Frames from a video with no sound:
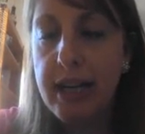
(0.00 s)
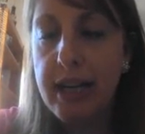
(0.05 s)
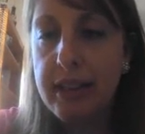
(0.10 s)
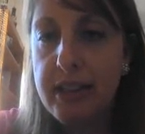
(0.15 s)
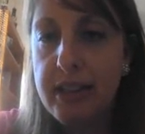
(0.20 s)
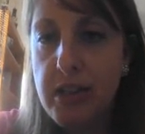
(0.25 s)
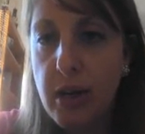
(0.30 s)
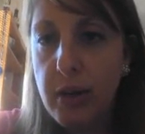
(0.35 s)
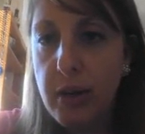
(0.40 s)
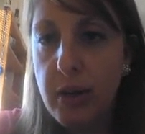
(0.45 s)
that's
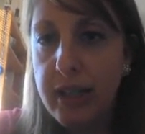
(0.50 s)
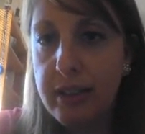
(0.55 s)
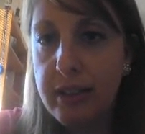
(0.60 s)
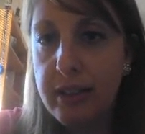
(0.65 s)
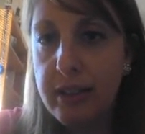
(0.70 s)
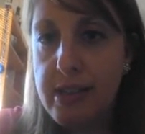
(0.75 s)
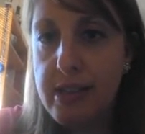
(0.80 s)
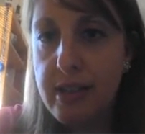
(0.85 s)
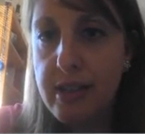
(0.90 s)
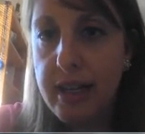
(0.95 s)
already
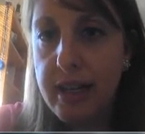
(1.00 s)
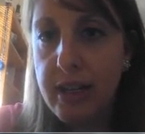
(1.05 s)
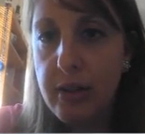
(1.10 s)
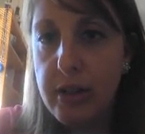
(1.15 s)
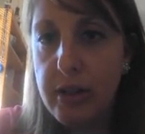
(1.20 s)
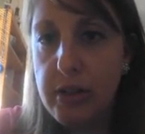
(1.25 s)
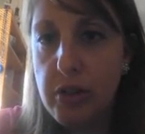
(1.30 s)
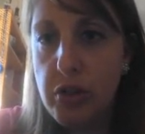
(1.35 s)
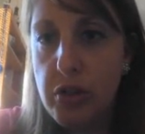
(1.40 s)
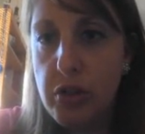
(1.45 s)
listed here
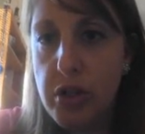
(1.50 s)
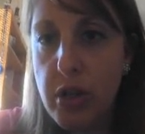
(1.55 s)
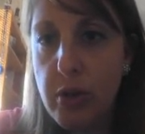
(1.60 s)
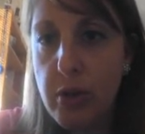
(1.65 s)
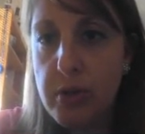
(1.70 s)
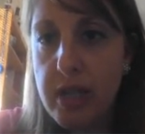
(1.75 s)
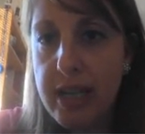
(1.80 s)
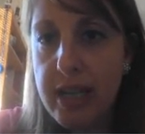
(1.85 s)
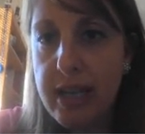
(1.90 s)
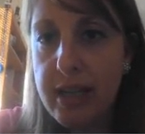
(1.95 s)
is
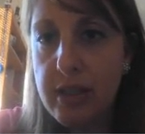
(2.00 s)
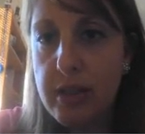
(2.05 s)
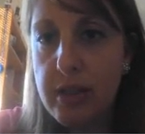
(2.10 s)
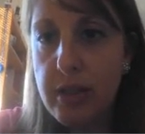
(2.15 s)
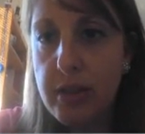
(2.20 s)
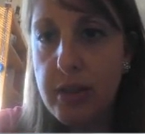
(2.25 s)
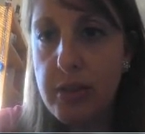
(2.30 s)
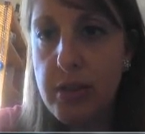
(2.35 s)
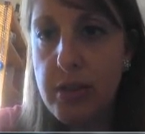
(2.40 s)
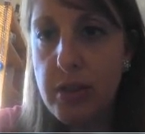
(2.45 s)
Josie
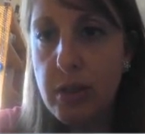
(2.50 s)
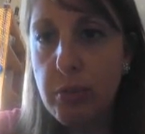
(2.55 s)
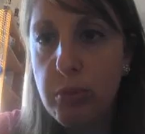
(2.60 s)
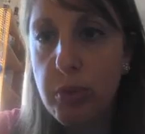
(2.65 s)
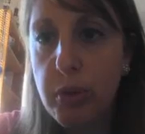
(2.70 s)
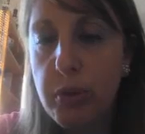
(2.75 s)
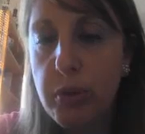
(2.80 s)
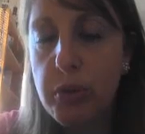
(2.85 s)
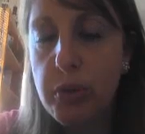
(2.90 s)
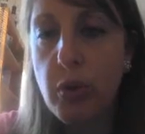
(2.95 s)
enters
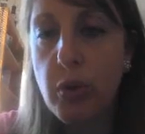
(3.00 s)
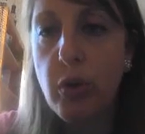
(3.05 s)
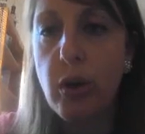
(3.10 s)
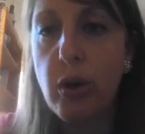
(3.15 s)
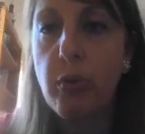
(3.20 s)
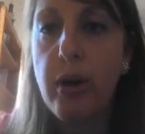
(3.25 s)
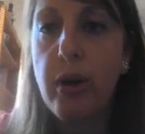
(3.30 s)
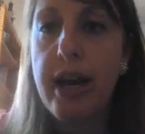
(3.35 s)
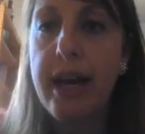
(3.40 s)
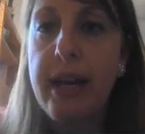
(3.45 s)
through
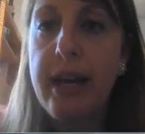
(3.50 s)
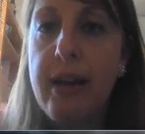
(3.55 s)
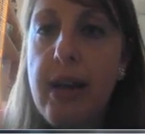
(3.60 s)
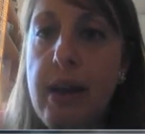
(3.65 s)
doorway.